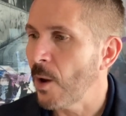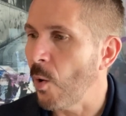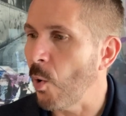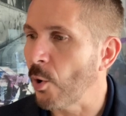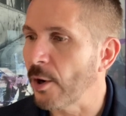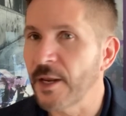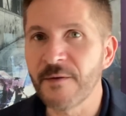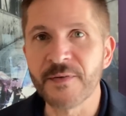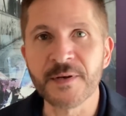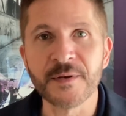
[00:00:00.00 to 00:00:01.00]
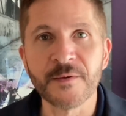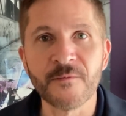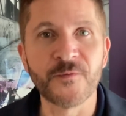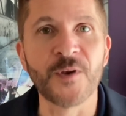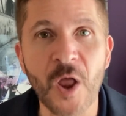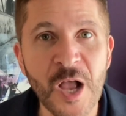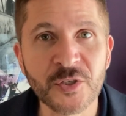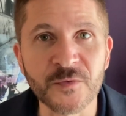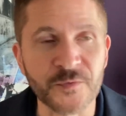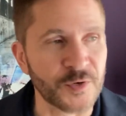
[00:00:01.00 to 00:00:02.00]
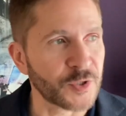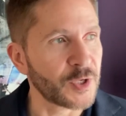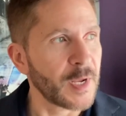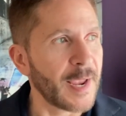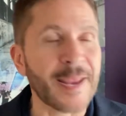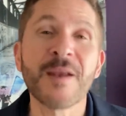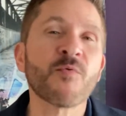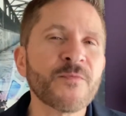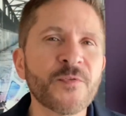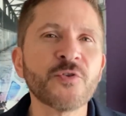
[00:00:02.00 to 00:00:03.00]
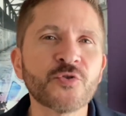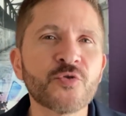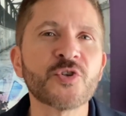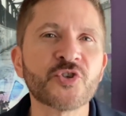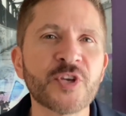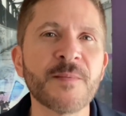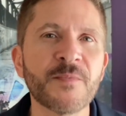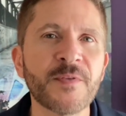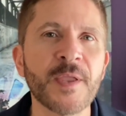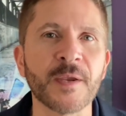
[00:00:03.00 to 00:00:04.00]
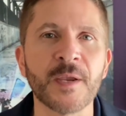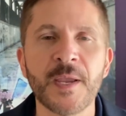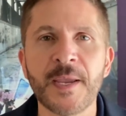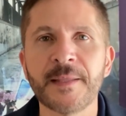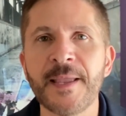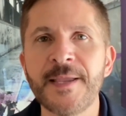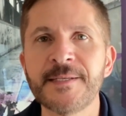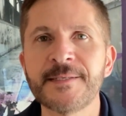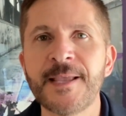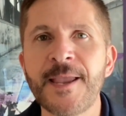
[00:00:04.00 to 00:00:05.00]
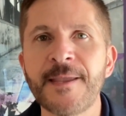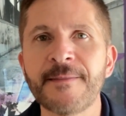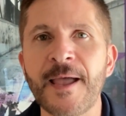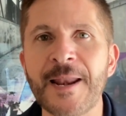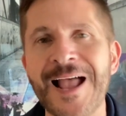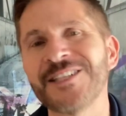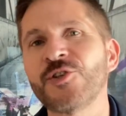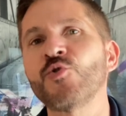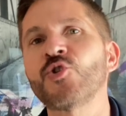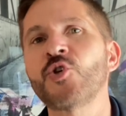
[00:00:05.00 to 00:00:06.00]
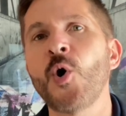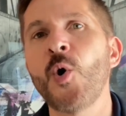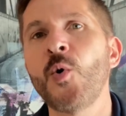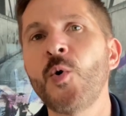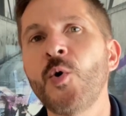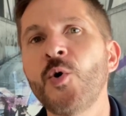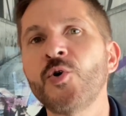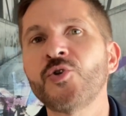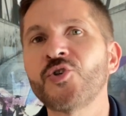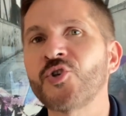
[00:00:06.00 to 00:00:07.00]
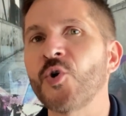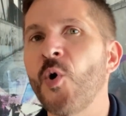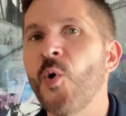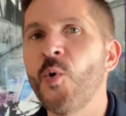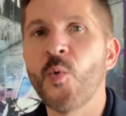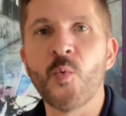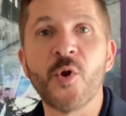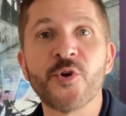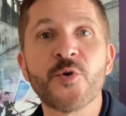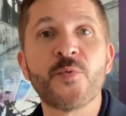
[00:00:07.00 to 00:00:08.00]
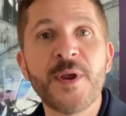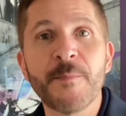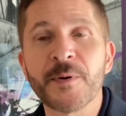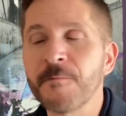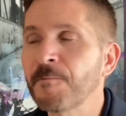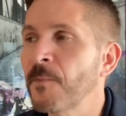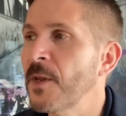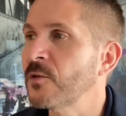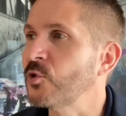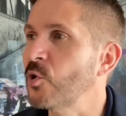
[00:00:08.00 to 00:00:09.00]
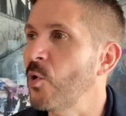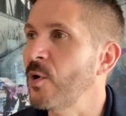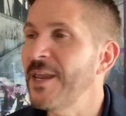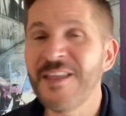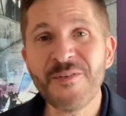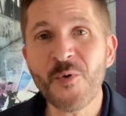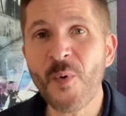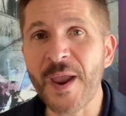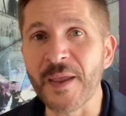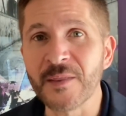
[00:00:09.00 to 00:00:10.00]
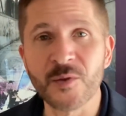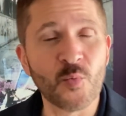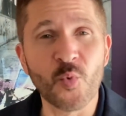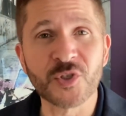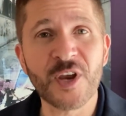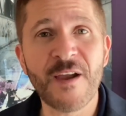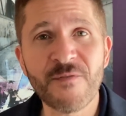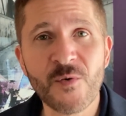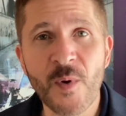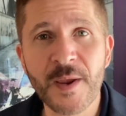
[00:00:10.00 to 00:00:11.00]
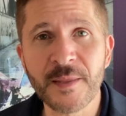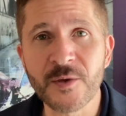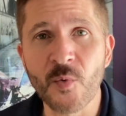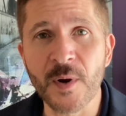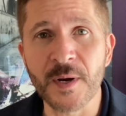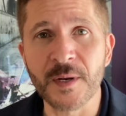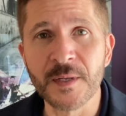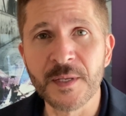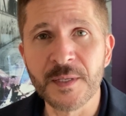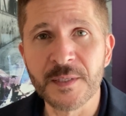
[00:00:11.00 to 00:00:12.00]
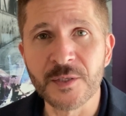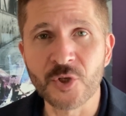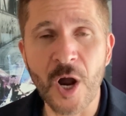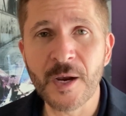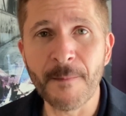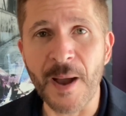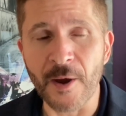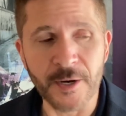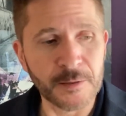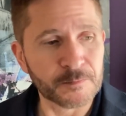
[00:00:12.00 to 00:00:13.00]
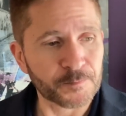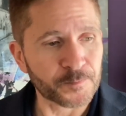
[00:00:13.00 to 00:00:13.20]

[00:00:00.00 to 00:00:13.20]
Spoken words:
or even philosophers, and it refers to the same thing. They say that as you sow, so will you reap. So, either way, whichever way that you want to talk about it,